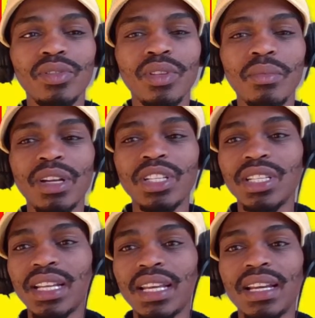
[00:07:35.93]
the
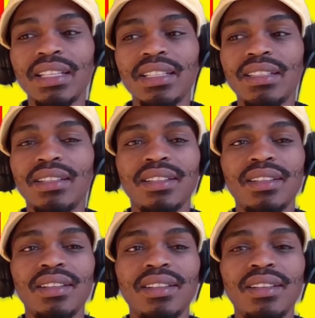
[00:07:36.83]
marginalized,
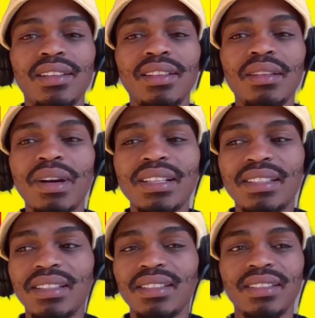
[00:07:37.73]
the
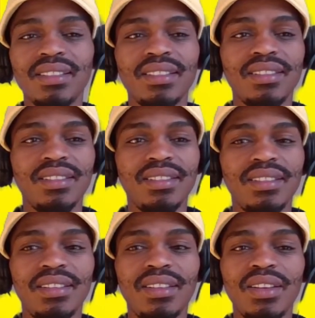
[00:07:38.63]
masses.
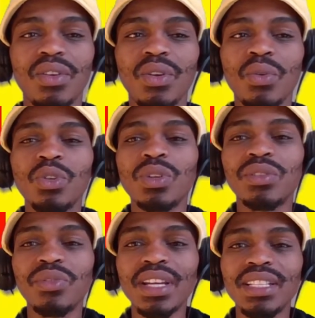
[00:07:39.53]
It was
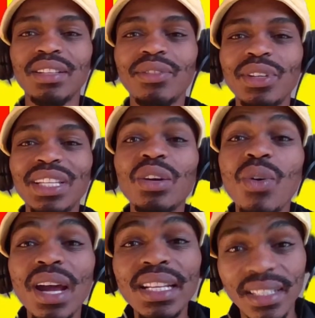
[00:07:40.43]
fighting for
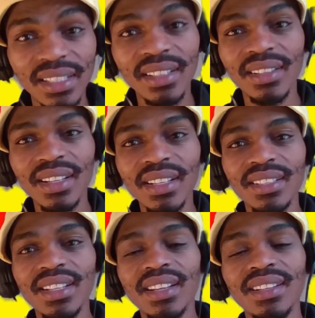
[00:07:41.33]
equality, you
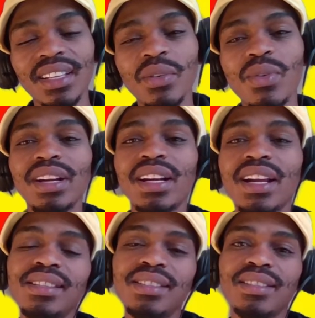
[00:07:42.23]
understand? Equal
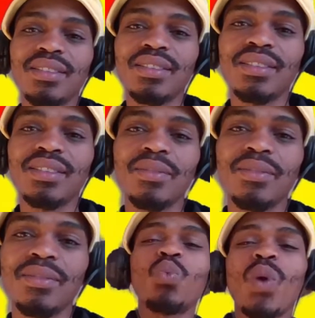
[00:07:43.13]
rights, of
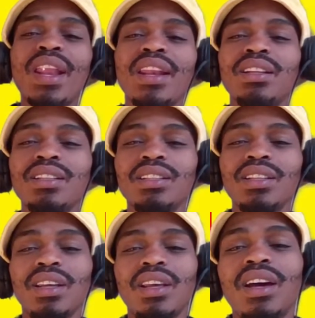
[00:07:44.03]
which when
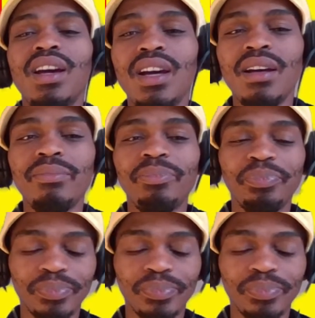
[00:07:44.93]
um,